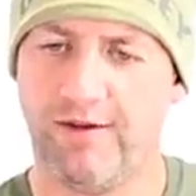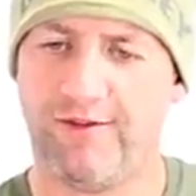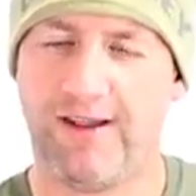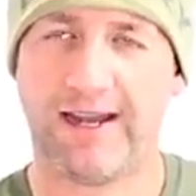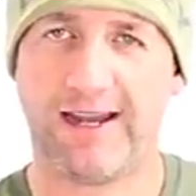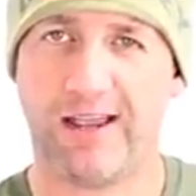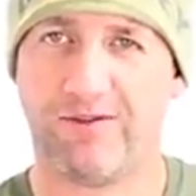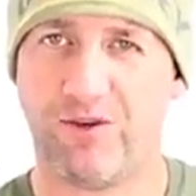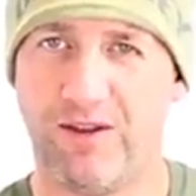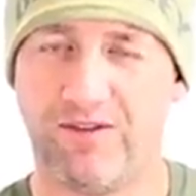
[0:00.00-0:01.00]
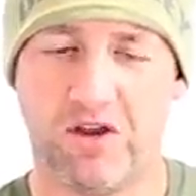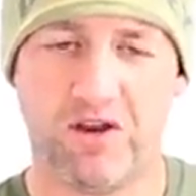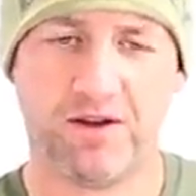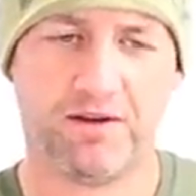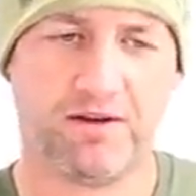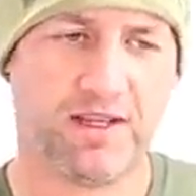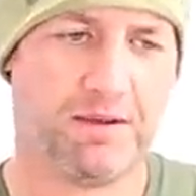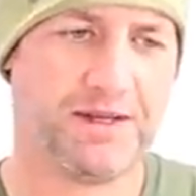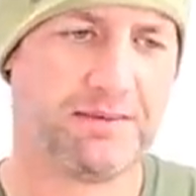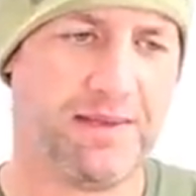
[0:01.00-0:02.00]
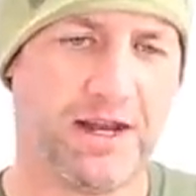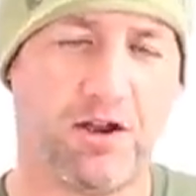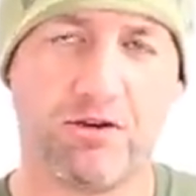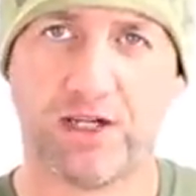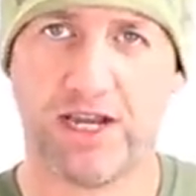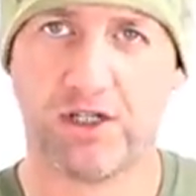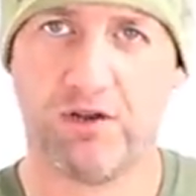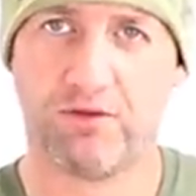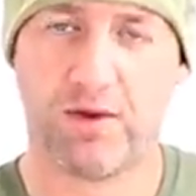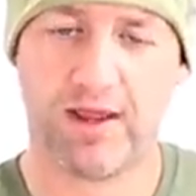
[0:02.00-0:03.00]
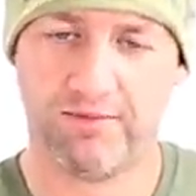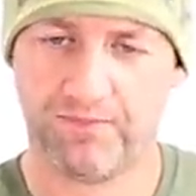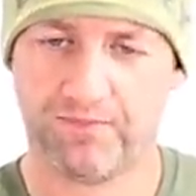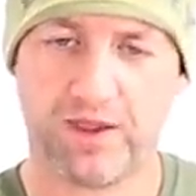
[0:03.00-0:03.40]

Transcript: Failing that, if you live in Ireland, come into Main Irish Airsoft, where